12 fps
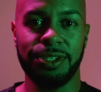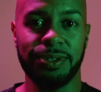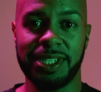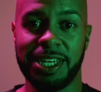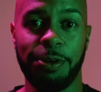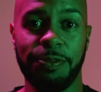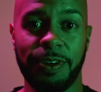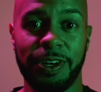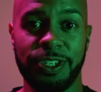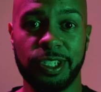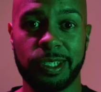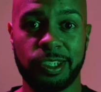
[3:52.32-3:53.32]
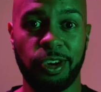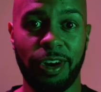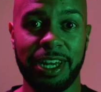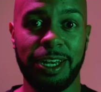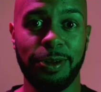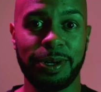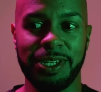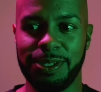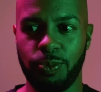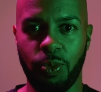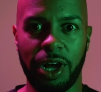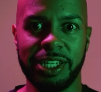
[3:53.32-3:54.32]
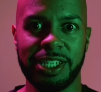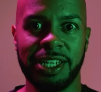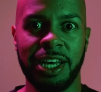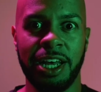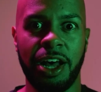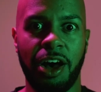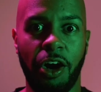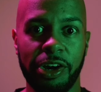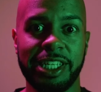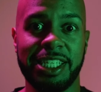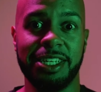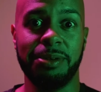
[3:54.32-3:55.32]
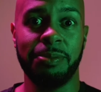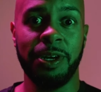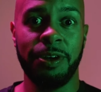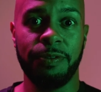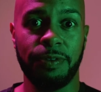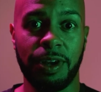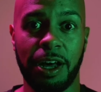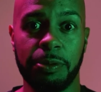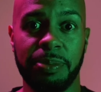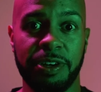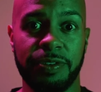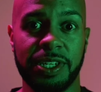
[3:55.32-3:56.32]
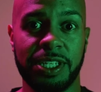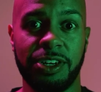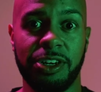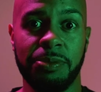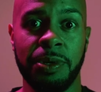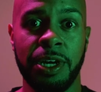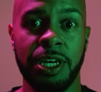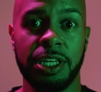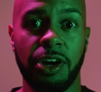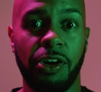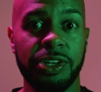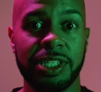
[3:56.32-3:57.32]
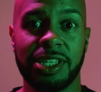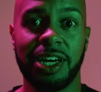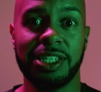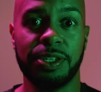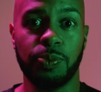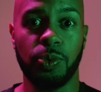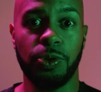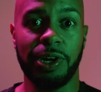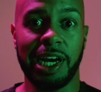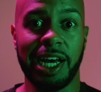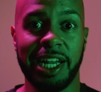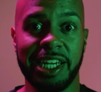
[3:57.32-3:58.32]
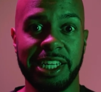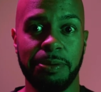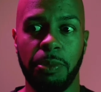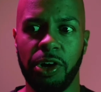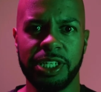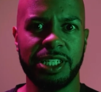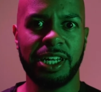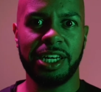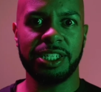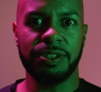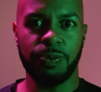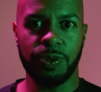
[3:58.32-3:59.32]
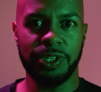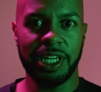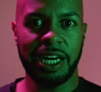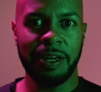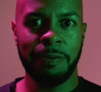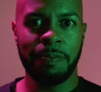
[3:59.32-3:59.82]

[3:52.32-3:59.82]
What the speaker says: yourself, like just try and look at one item for a long period of time. Your eyes start to water and then your mind starts to wander